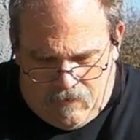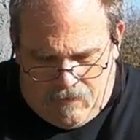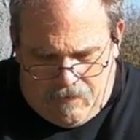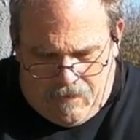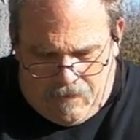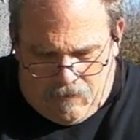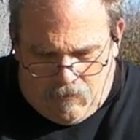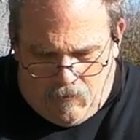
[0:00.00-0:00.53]

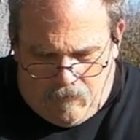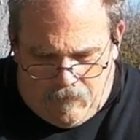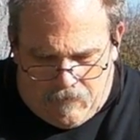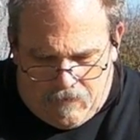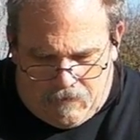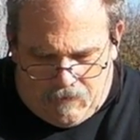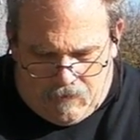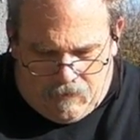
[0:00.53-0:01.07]
Kick it over
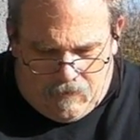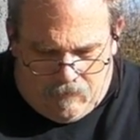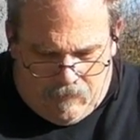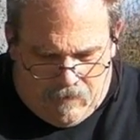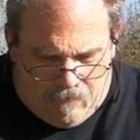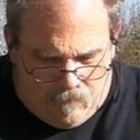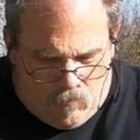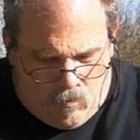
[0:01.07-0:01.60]
just a little
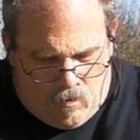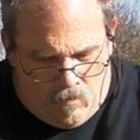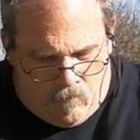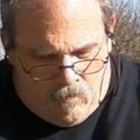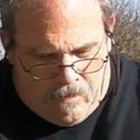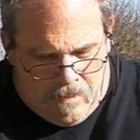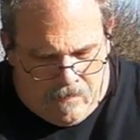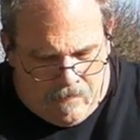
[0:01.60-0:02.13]
bit more,
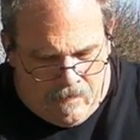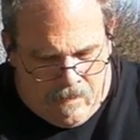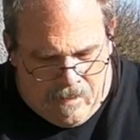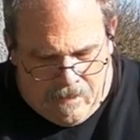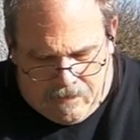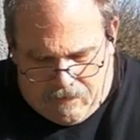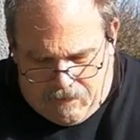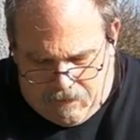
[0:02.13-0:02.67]
we're down to
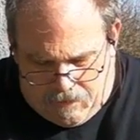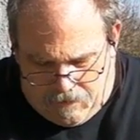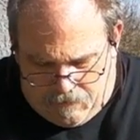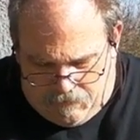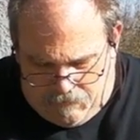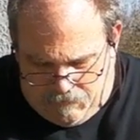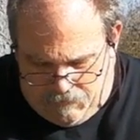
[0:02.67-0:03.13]
19.